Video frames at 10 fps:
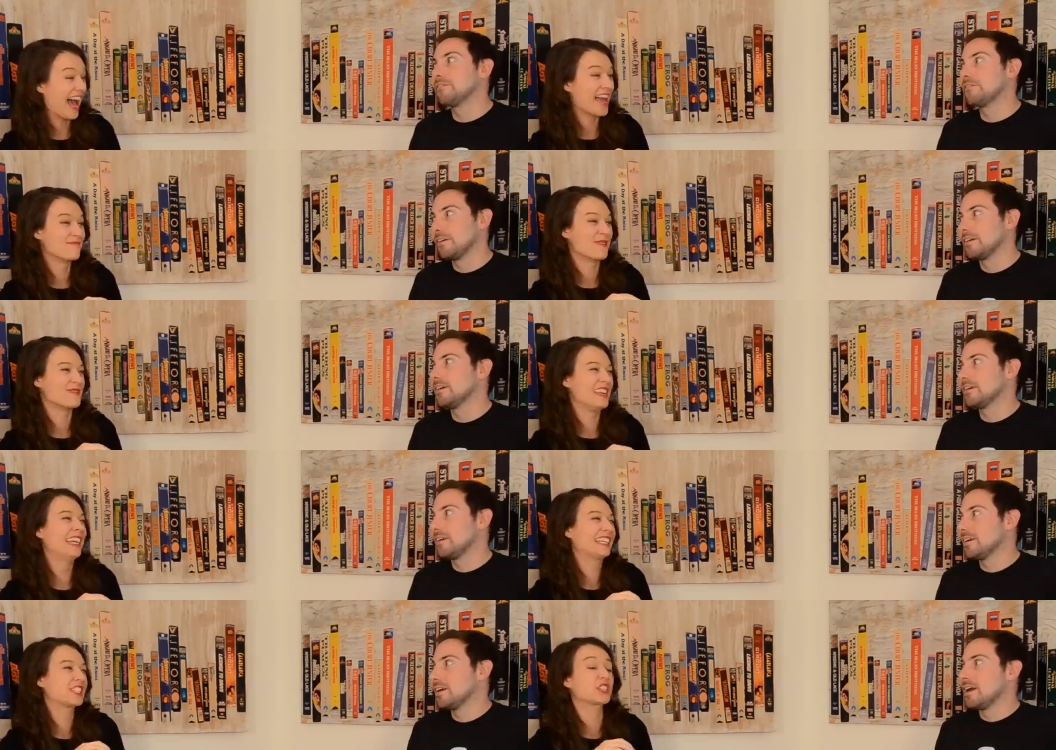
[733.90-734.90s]
Speaker 1: And
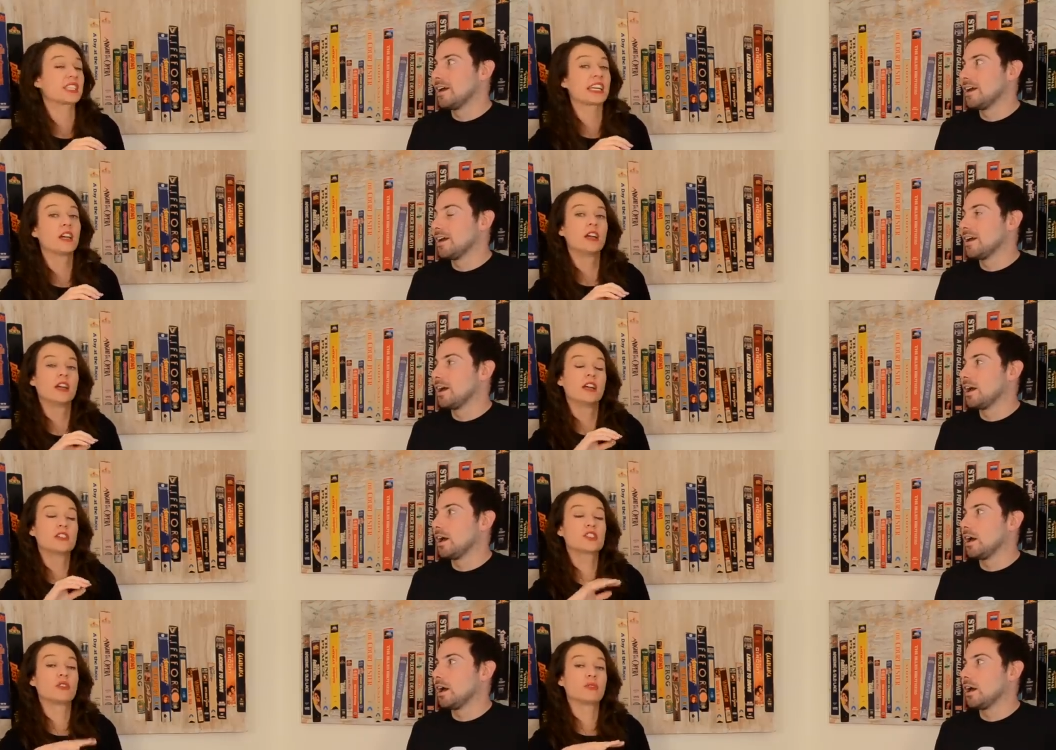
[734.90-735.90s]
Monique is just like,
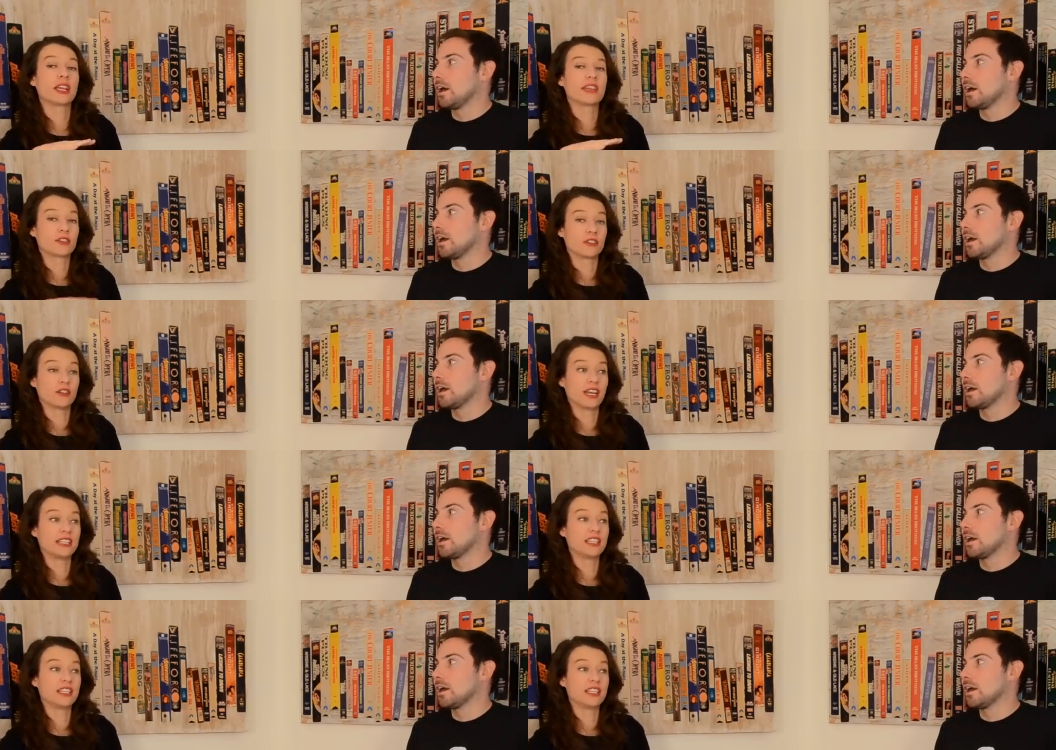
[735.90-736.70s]
so like, girl, I